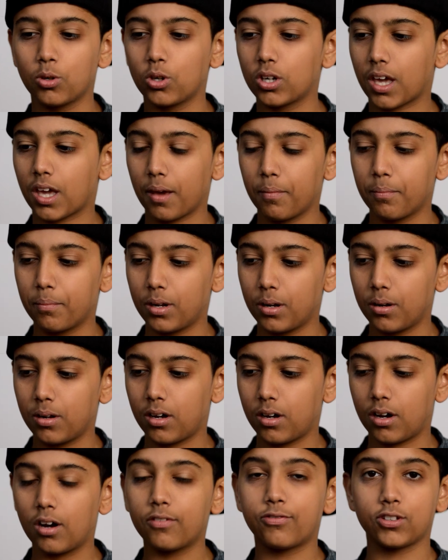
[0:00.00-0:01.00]

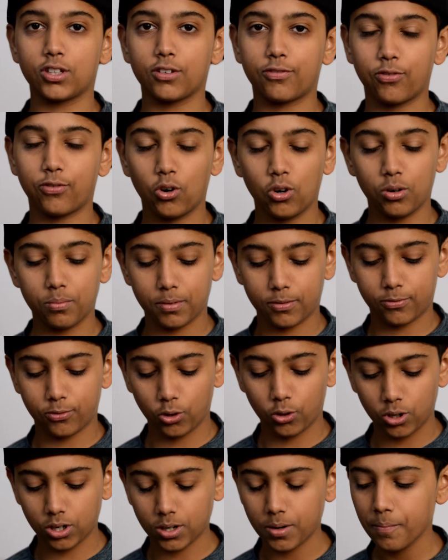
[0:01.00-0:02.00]
gimbal for the phone
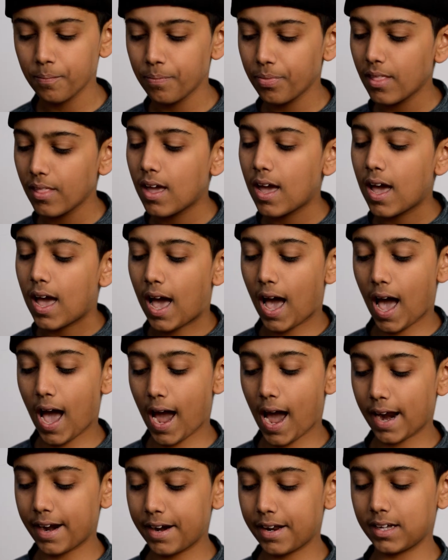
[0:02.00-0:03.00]
before,
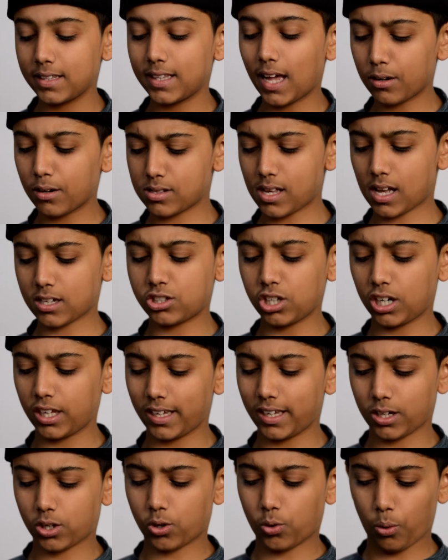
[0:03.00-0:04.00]
and that was
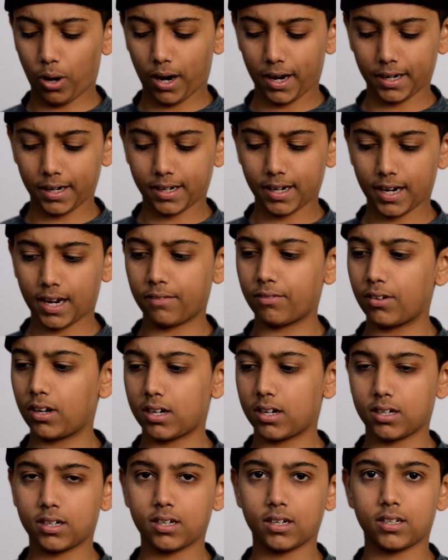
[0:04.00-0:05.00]
actually quite
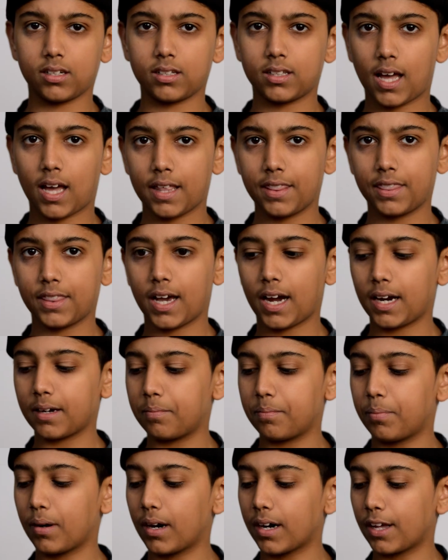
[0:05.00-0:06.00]
heavier than
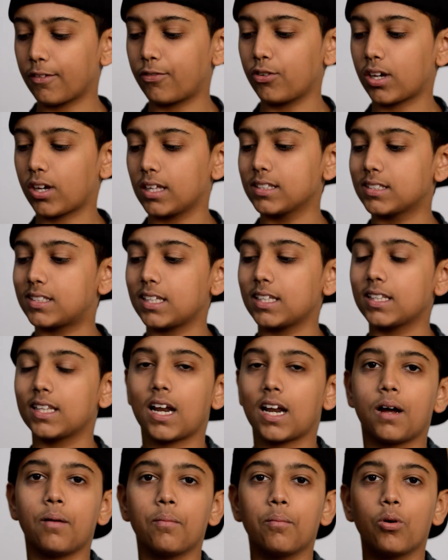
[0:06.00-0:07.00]
that. But if you can see,
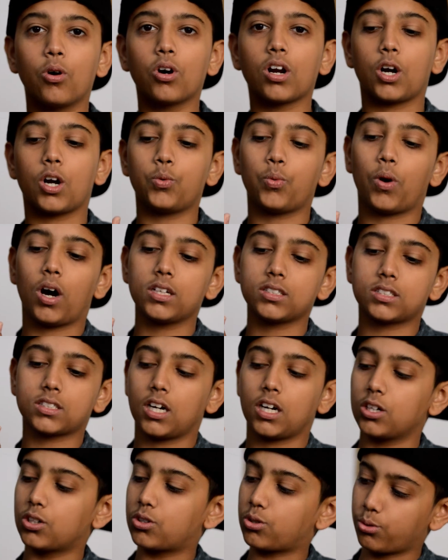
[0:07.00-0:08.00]
there are more advanced
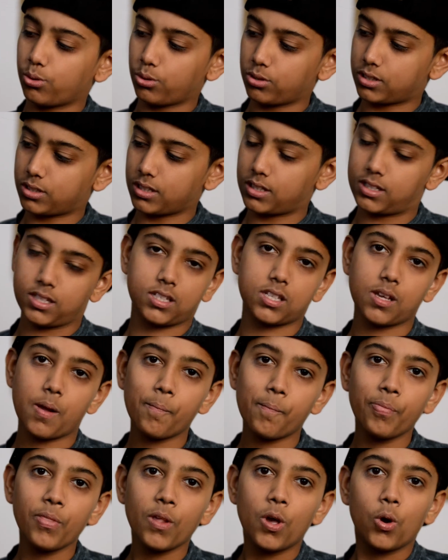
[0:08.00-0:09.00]
controls in this,
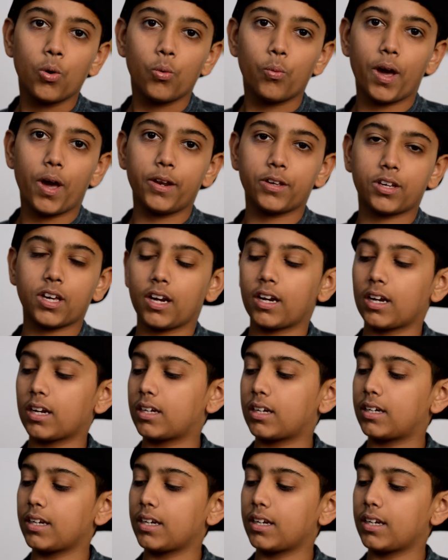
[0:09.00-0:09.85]
where you can